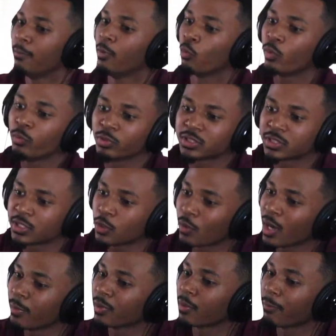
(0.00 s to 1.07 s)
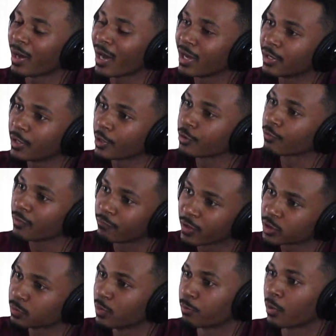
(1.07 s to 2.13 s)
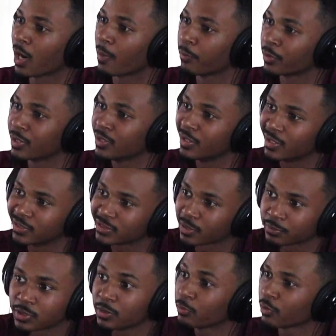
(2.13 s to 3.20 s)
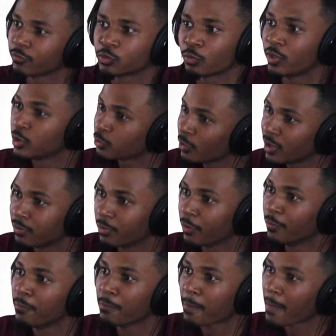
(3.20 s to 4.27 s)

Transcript: But we was still able to buy another investment property in September of 2020, bro.